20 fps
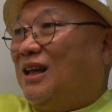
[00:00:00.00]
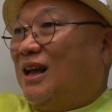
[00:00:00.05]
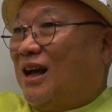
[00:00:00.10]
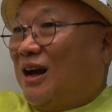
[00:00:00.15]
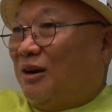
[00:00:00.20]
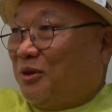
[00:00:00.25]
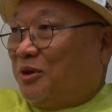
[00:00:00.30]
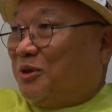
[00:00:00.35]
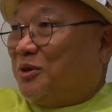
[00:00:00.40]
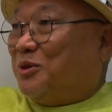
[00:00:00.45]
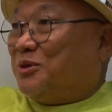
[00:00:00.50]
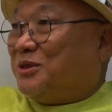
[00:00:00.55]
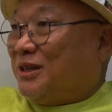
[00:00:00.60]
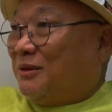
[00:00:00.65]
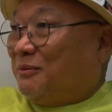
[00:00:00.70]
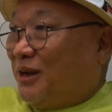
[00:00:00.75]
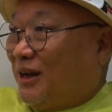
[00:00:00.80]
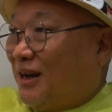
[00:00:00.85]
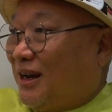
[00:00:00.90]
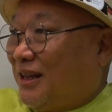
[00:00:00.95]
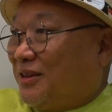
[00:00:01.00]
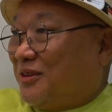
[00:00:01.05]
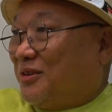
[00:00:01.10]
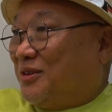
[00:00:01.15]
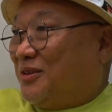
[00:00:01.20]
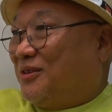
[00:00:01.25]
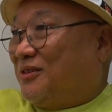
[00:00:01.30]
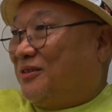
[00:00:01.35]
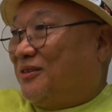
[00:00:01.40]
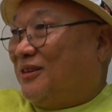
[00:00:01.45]
I want to do something I like to
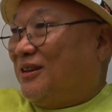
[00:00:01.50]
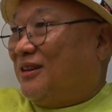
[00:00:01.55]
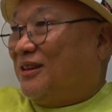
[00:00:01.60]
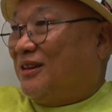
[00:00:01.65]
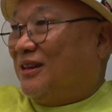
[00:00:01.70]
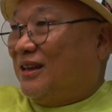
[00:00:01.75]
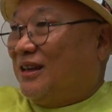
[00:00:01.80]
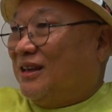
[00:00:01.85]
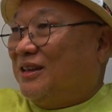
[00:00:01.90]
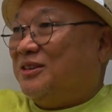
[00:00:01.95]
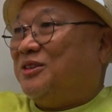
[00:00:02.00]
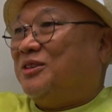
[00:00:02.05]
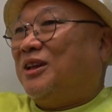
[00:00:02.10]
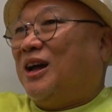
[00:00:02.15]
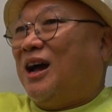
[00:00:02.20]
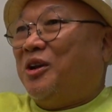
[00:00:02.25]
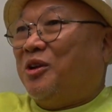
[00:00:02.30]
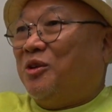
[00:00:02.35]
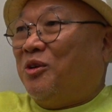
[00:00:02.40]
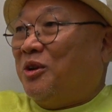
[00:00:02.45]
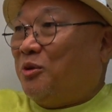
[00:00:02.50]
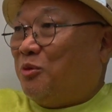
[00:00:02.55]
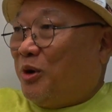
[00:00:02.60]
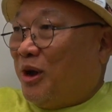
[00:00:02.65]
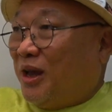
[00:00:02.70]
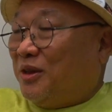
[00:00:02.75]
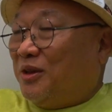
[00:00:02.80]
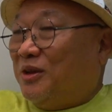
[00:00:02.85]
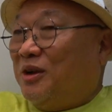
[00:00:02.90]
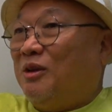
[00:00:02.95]
do. I don't want to wait
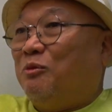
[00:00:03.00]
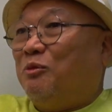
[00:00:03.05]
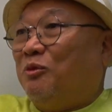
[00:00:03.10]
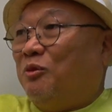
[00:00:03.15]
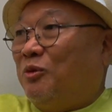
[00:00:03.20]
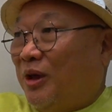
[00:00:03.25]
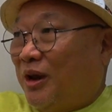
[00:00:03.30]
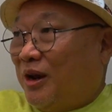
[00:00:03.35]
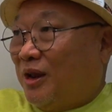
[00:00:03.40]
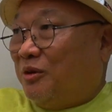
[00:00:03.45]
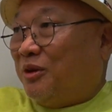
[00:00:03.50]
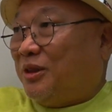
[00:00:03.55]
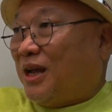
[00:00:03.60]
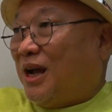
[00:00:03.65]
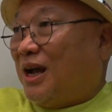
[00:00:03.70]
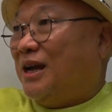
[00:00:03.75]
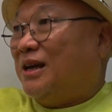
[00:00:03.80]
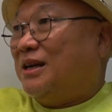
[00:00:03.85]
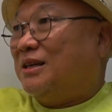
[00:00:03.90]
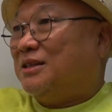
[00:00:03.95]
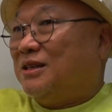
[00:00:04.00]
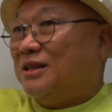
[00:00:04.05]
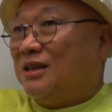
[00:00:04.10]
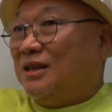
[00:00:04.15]
until when I retire,